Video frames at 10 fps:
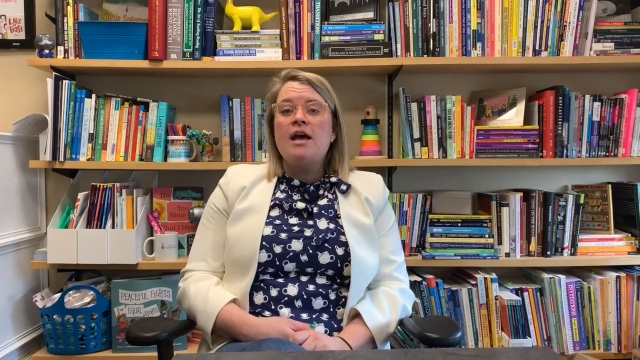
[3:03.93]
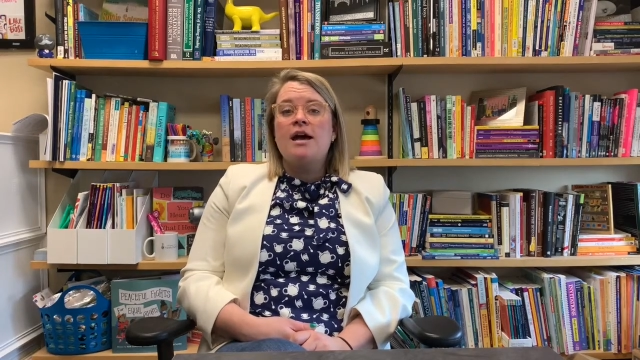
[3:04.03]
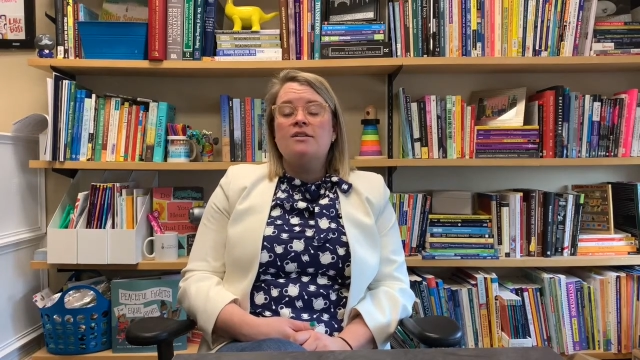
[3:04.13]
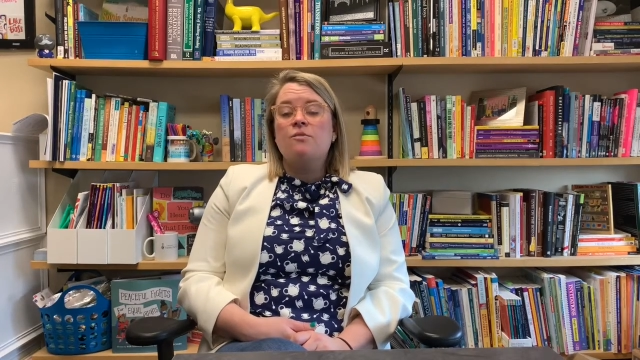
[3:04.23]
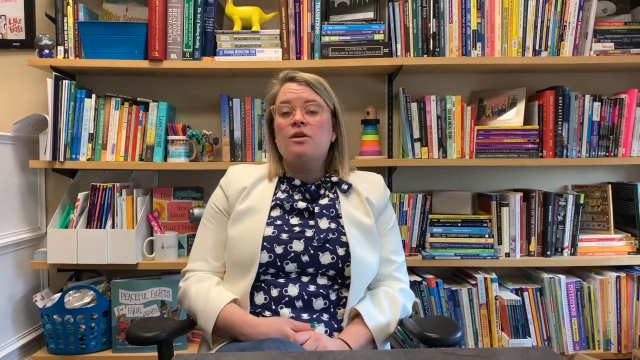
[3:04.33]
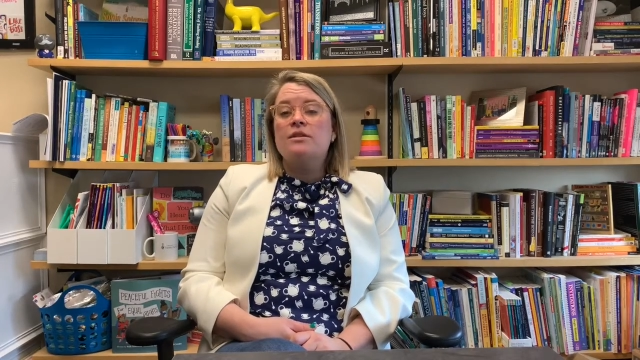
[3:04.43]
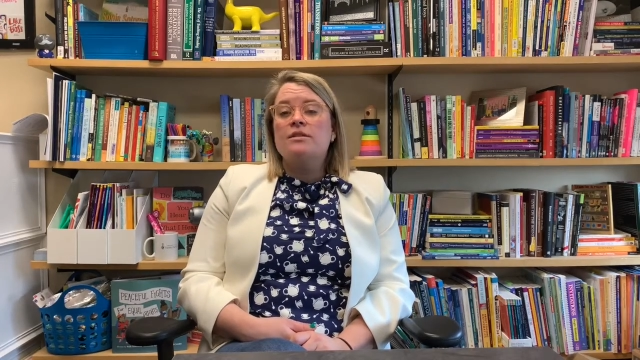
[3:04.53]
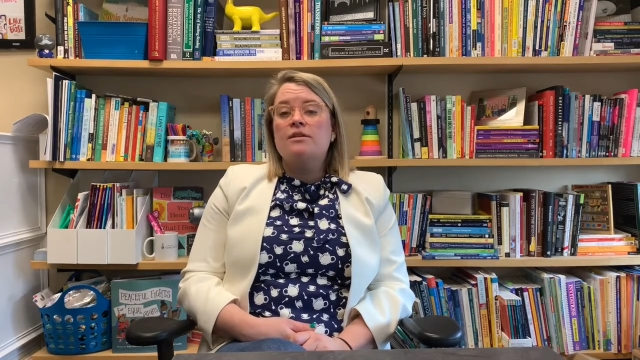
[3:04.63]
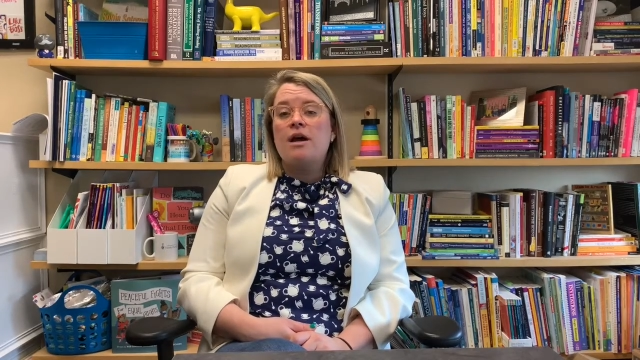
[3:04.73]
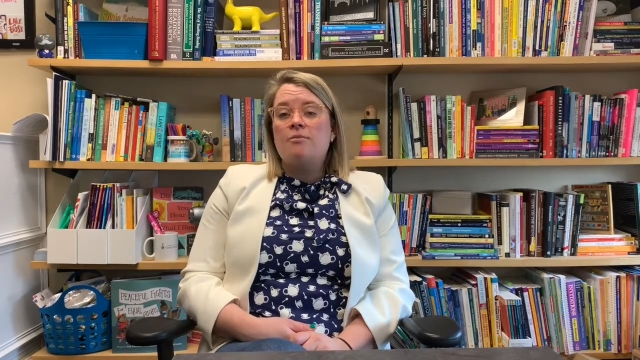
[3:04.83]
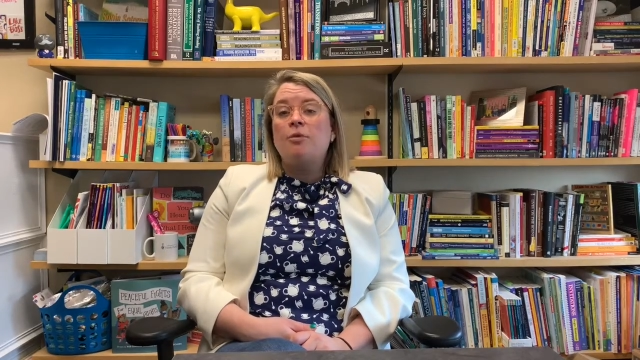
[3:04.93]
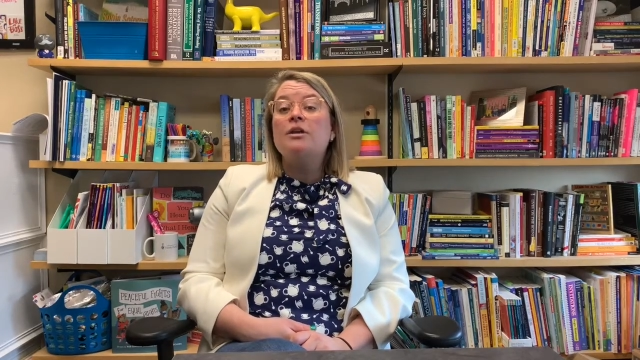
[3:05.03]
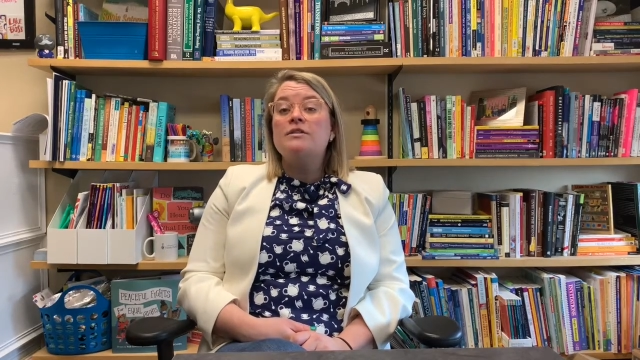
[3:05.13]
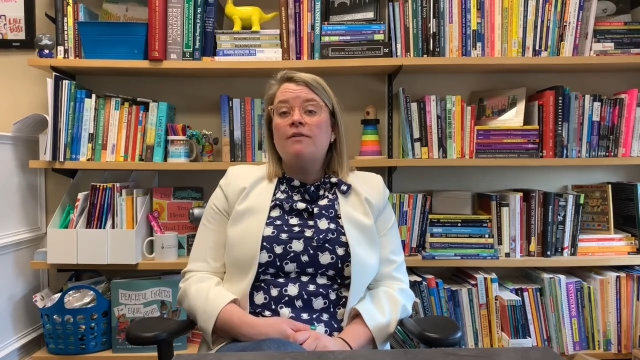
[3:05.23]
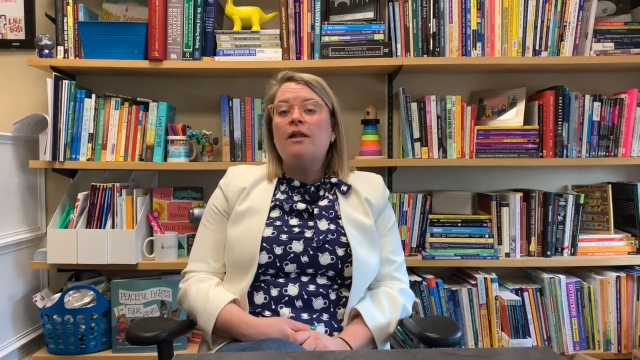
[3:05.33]
as well as
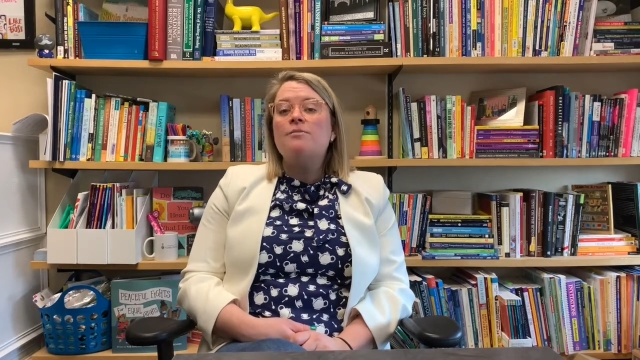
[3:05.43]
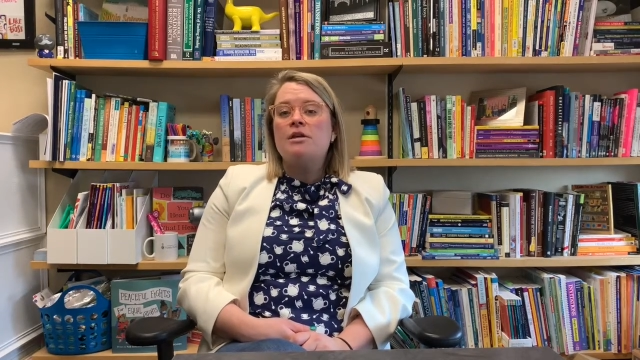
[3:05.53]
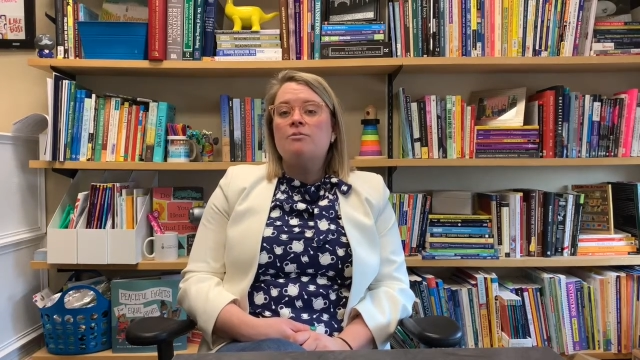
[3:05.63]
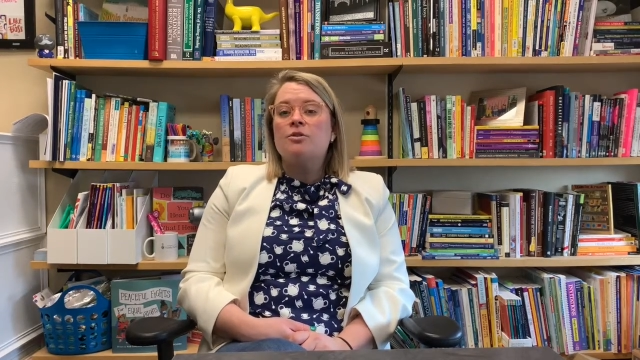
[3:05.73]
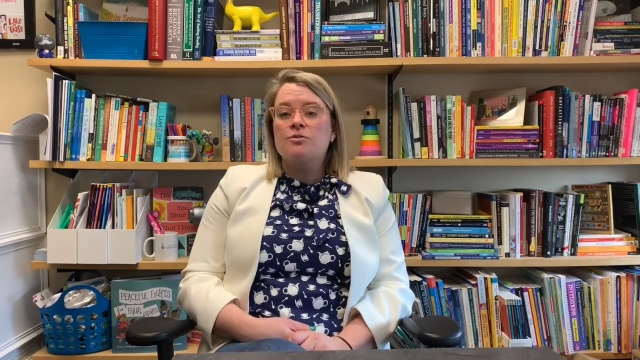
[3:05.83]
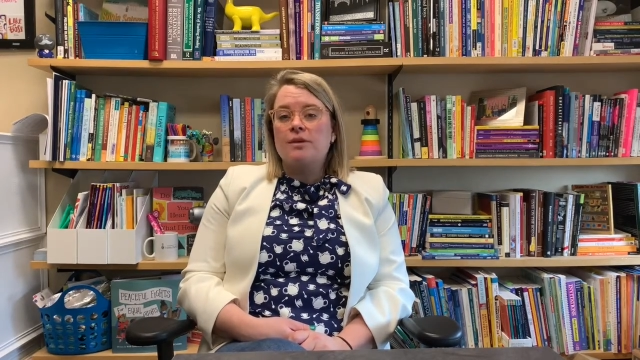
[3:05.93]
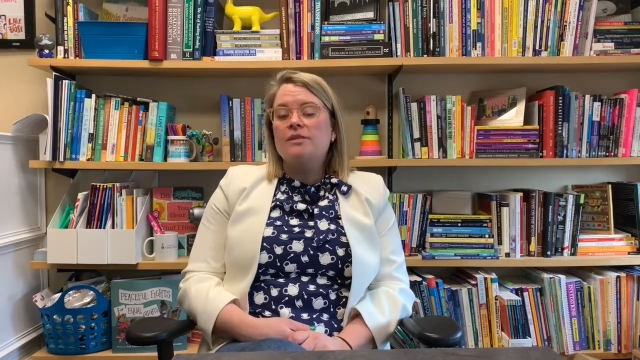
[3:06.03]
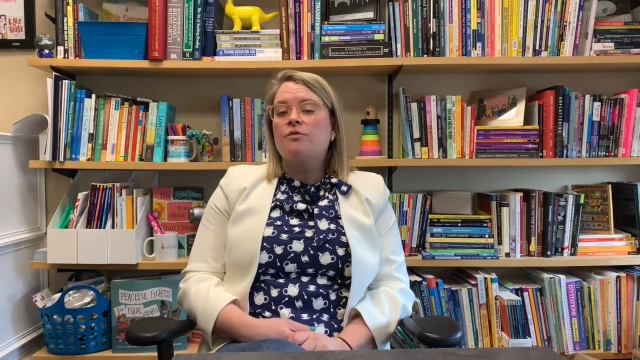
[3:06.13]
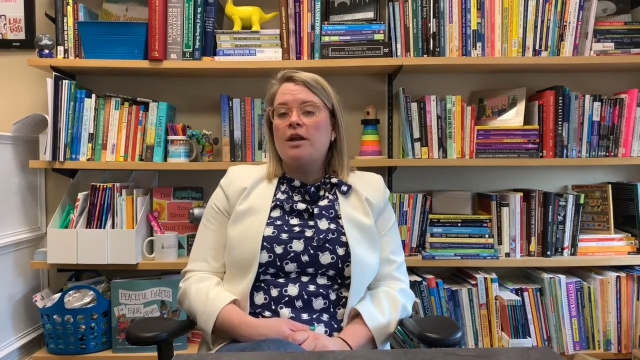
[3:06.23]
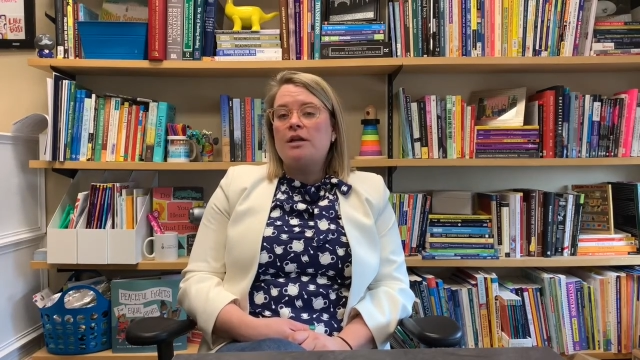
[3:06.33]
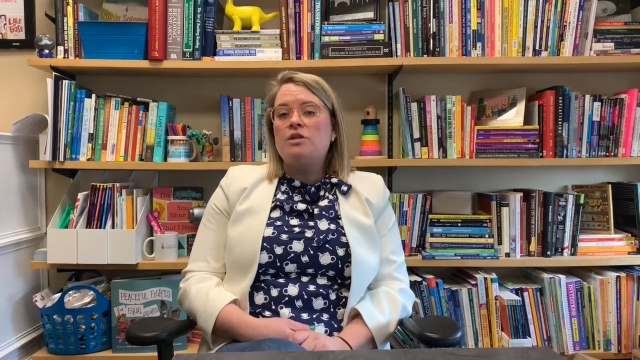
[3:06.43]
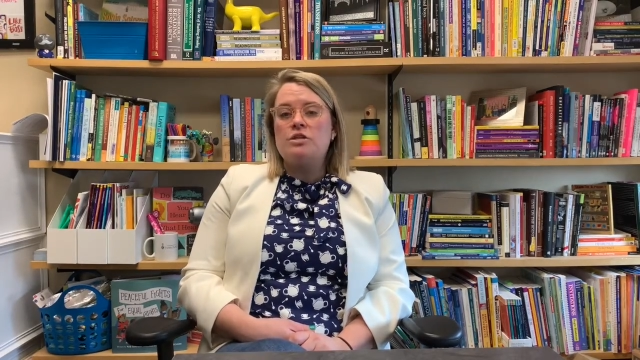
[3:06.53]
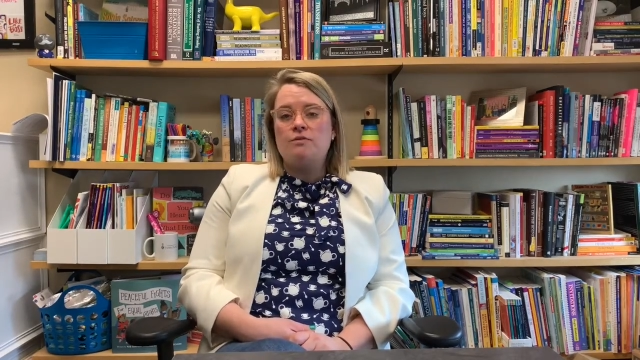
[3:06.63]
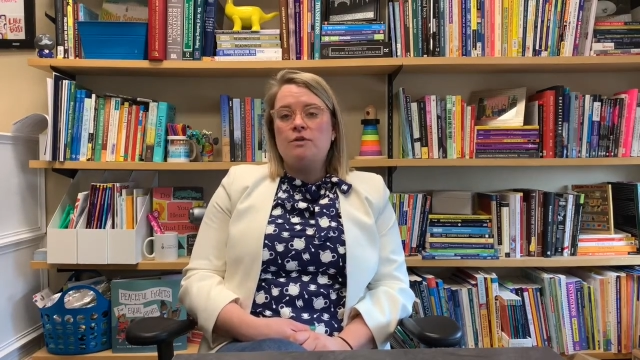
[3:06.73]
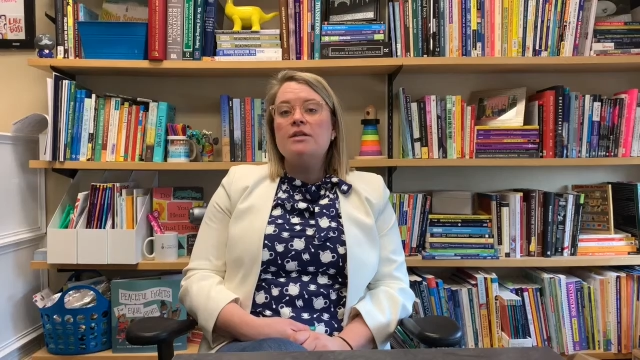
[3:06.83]
really developing a persuasive writing
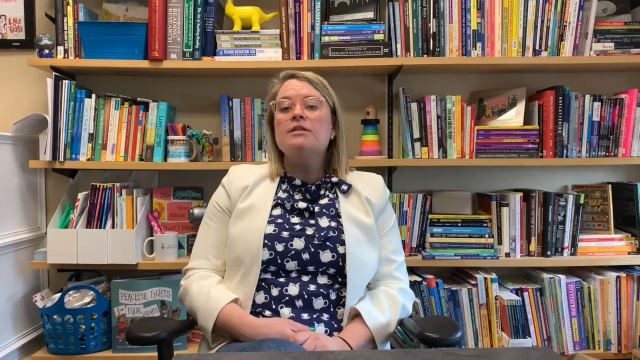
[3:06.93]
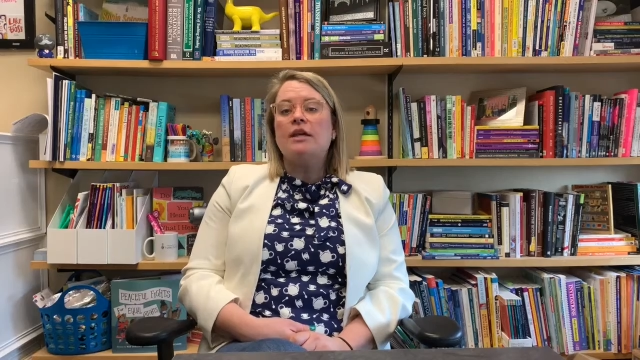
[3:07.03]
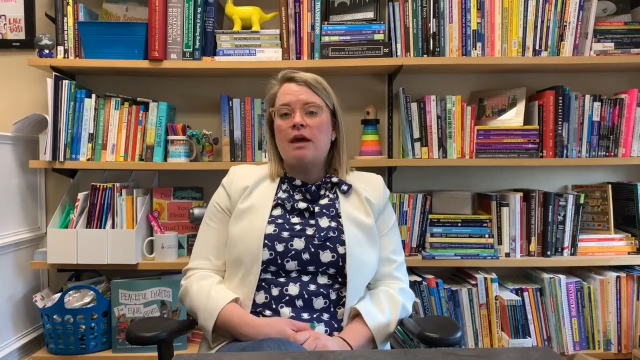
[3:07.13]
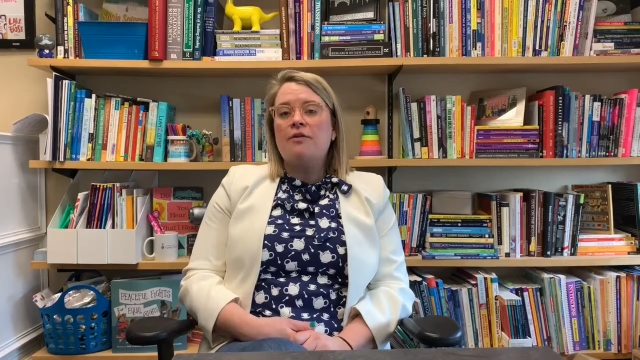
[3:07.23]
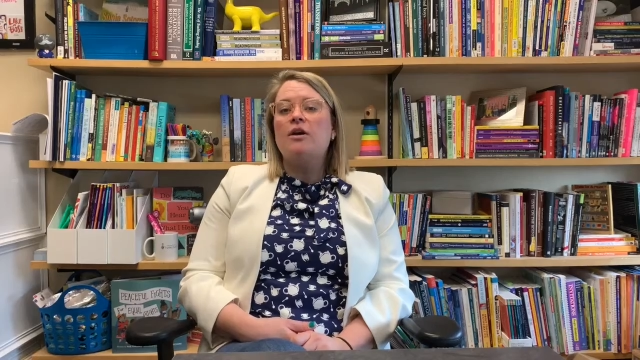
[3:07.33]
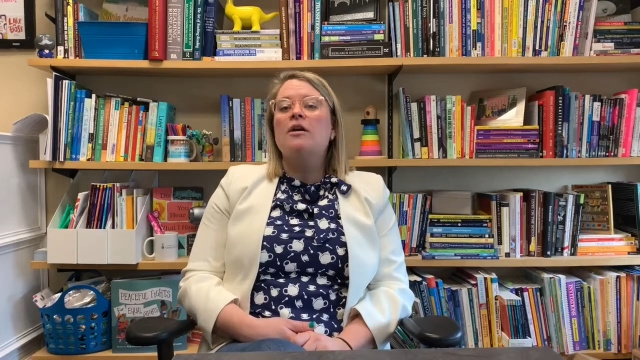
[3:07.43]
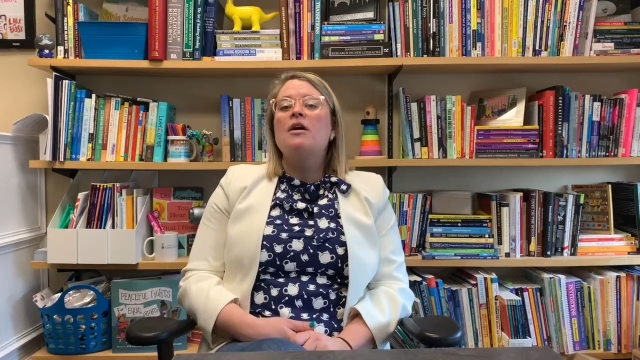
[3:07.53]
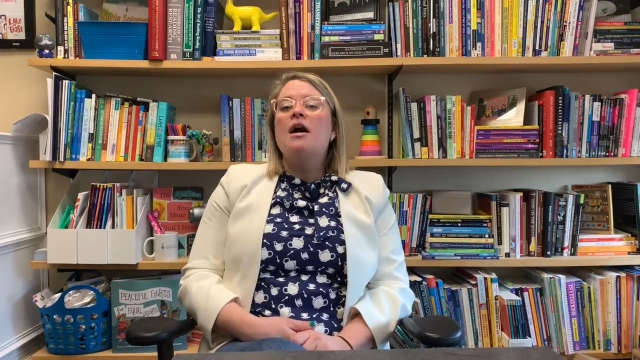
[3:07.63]
unit together.